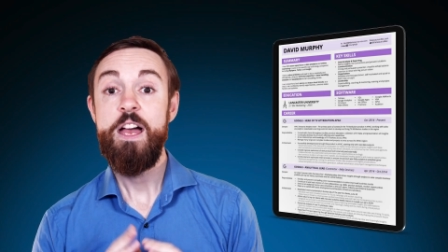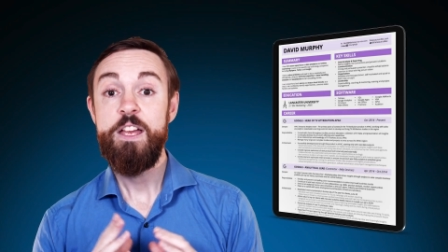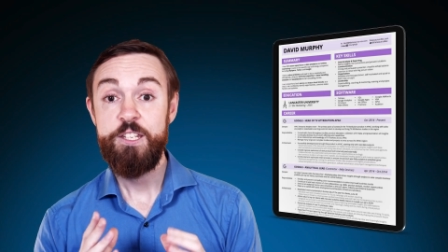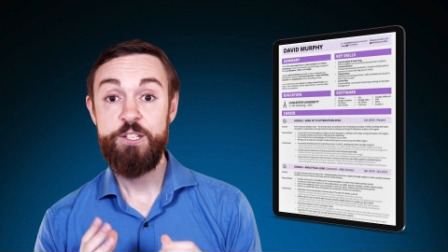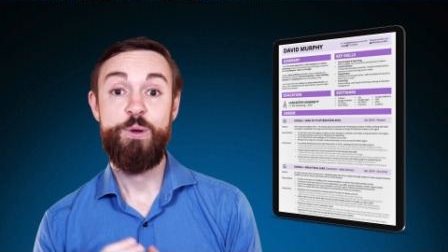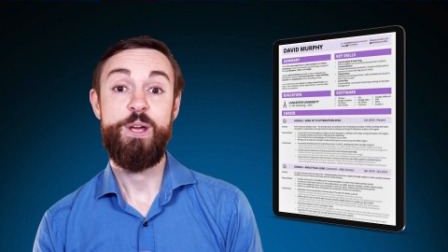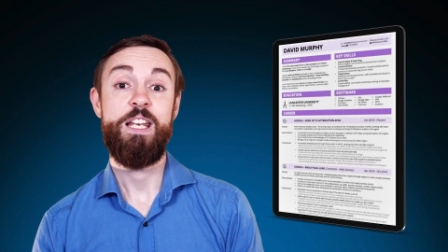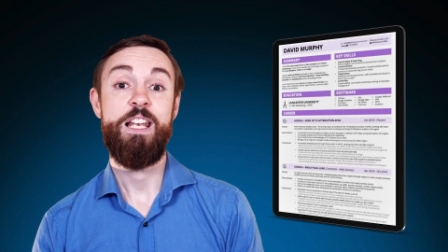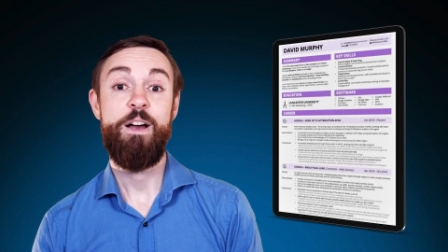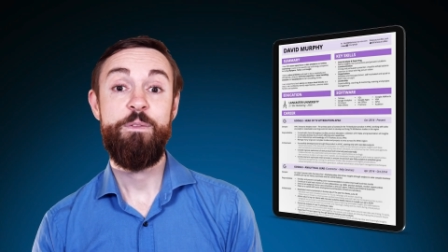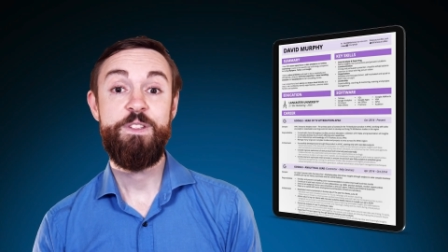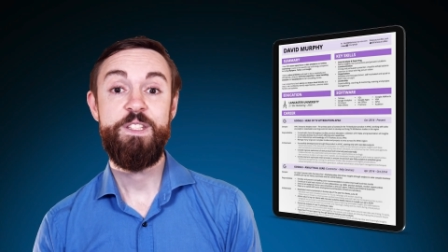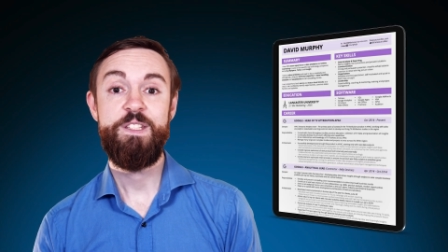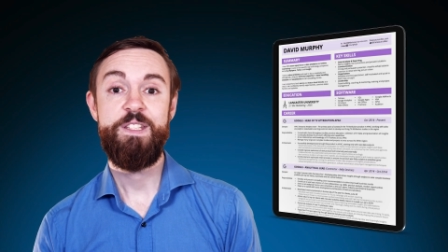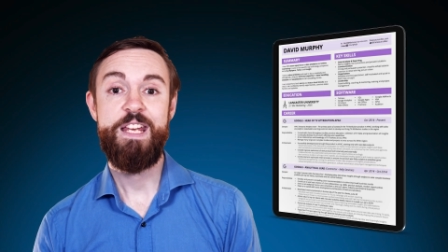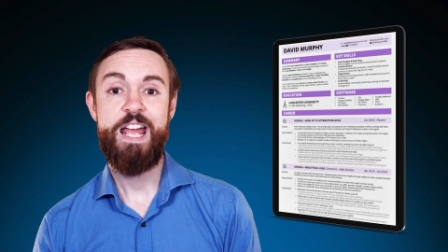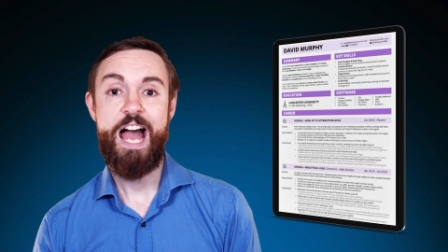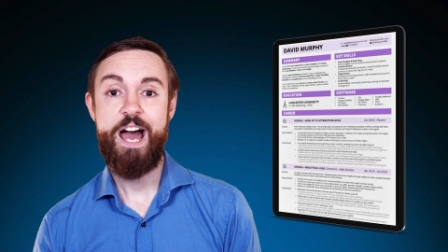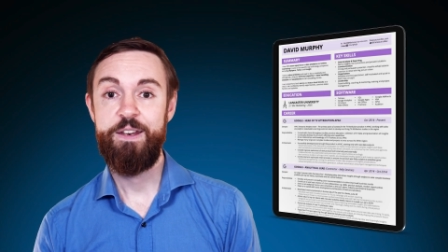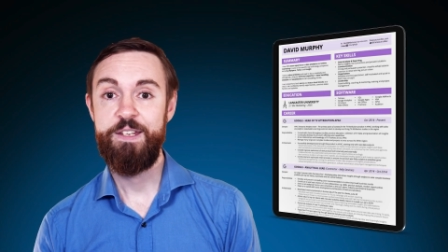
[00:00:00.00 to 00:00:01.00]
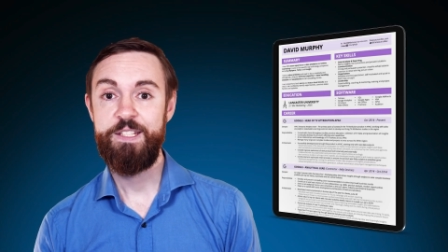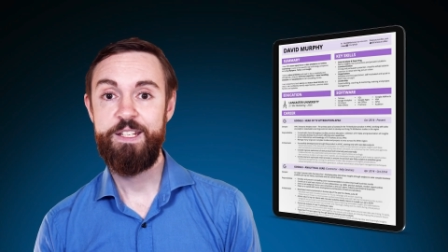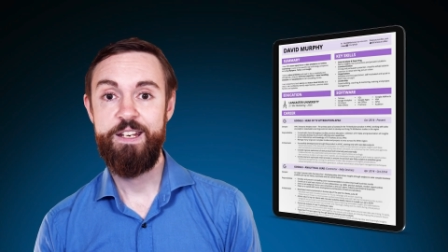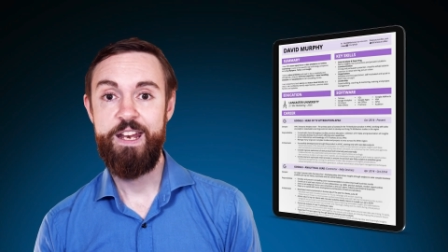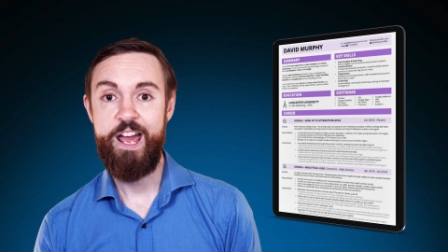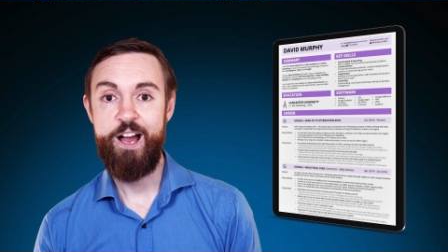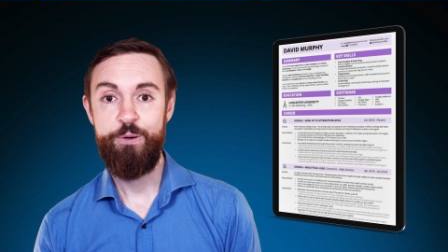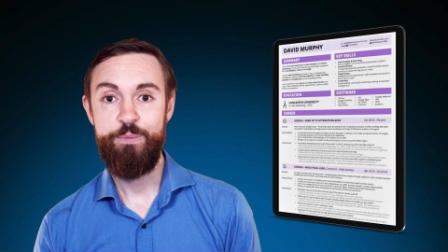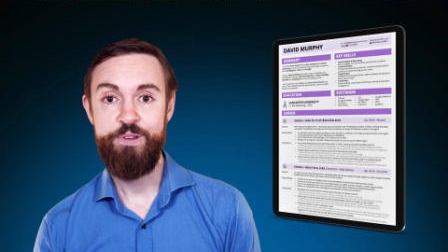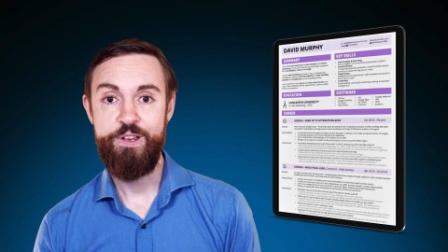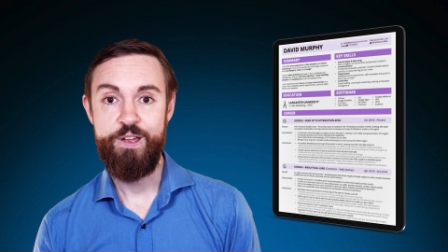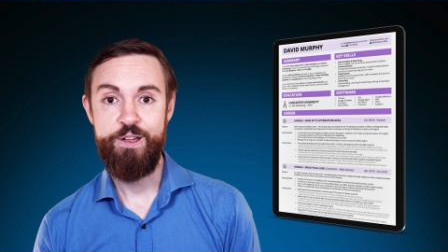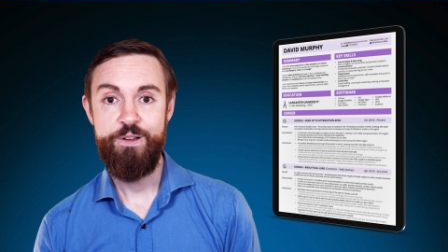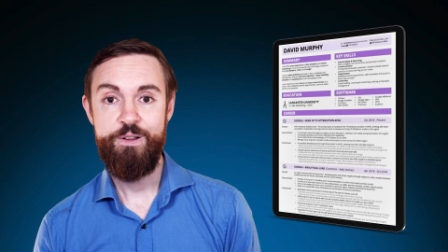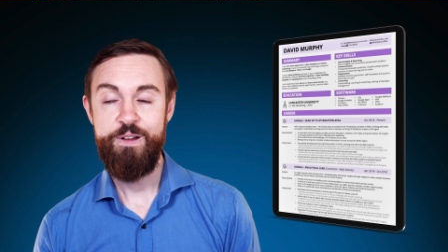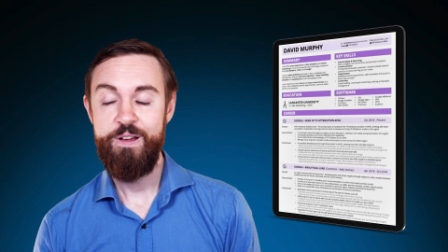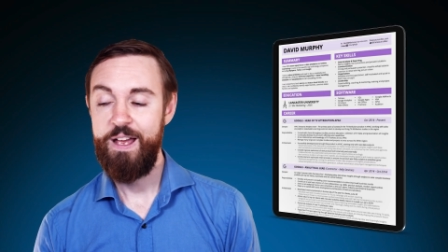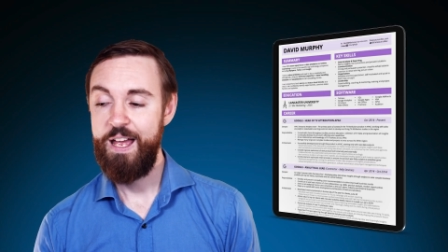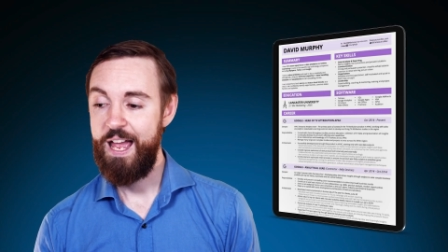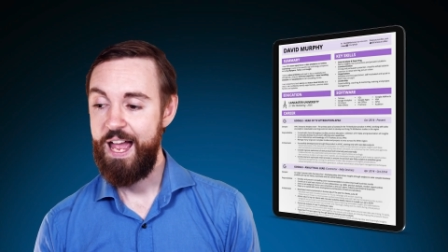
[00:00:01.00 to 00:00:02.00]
So I'd love to see how this can help you